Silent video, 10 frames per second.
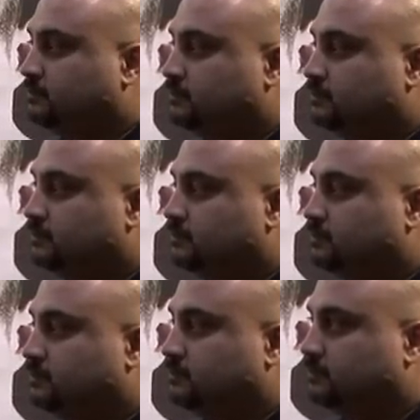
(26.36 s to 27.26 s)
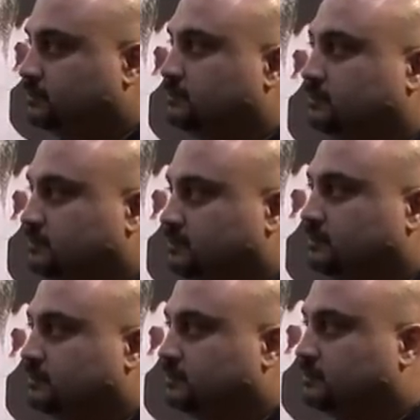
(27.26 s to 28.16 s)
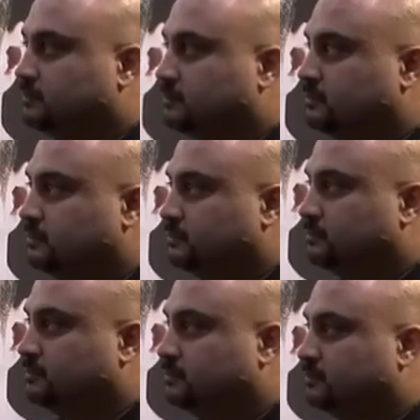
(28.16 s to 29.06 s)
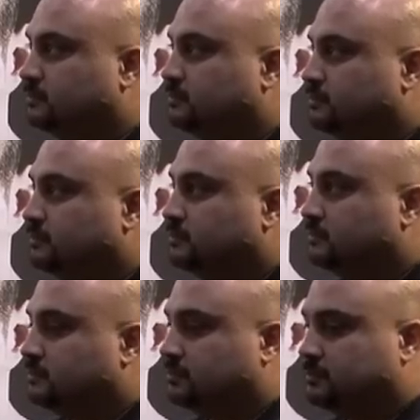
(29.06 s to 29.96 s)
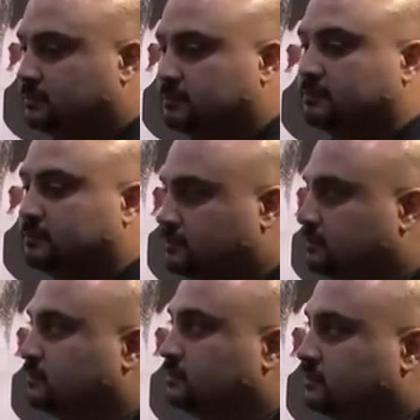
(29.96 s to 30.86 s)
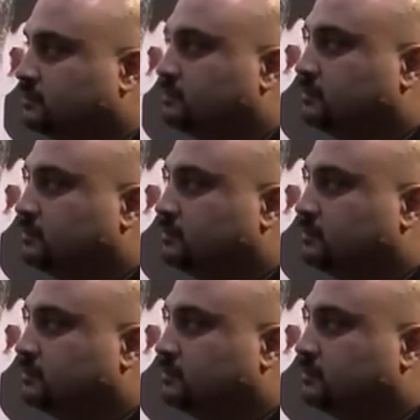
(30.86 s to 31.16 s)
(not speaking)